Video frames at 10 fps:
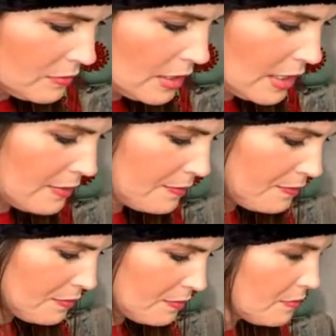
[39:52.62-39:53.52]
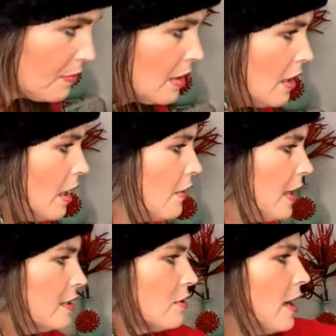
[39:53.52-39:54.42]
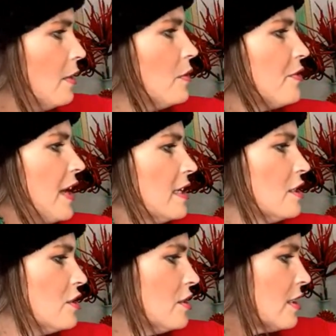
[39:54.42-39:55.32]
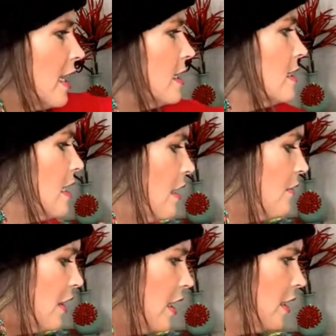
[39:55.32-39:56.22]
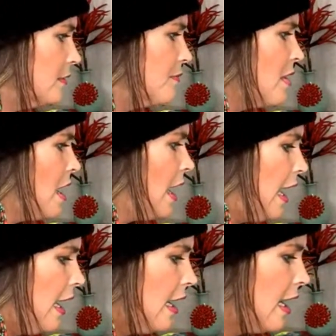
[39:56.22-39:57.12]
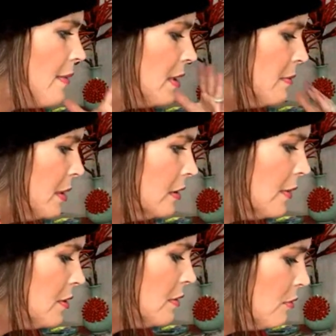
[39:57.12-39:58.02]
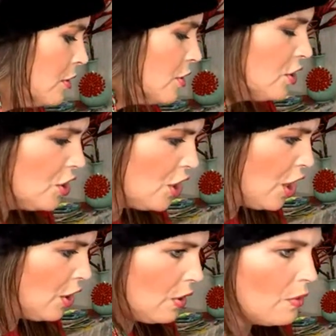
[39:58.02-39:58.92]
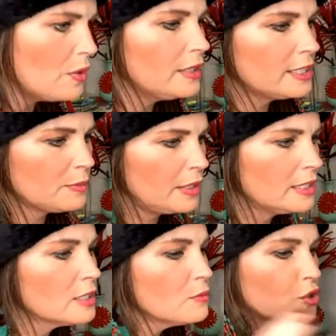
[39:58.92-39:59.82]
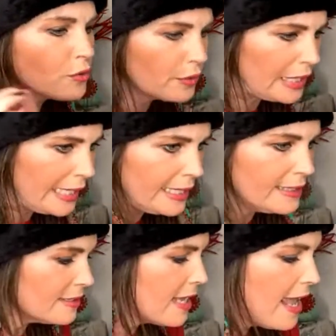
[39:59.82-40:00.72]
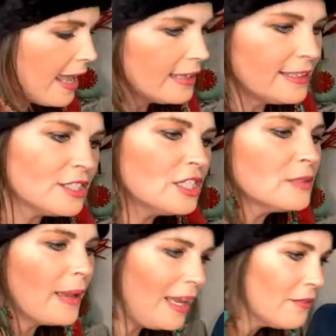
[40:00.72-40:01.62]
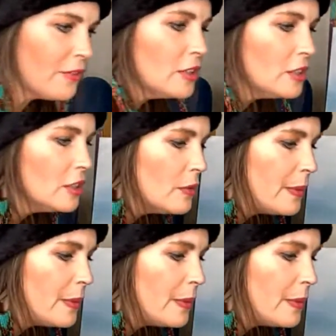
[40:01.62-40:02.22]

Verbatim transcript: Okay. Okay, so I want that to just kind of sit over there and I'm going to build up some more snow. Let's put in some trees and let's just paint for a little